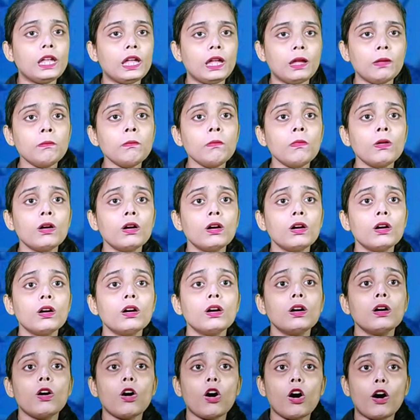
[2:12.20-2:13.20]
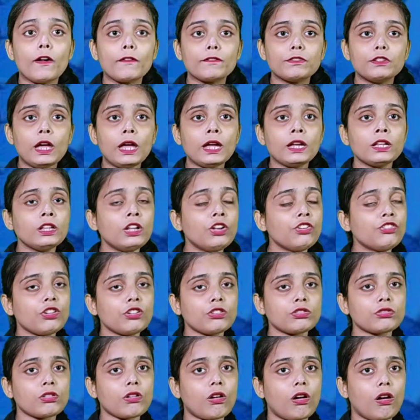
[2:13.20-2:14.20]
name of the
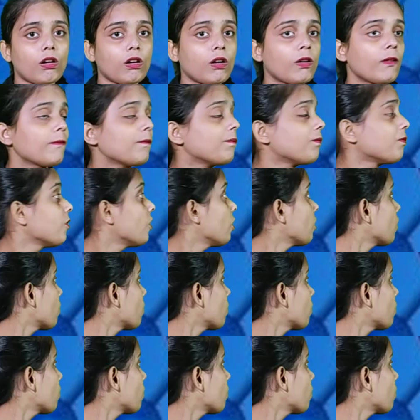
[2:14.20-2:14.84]
igneous rock.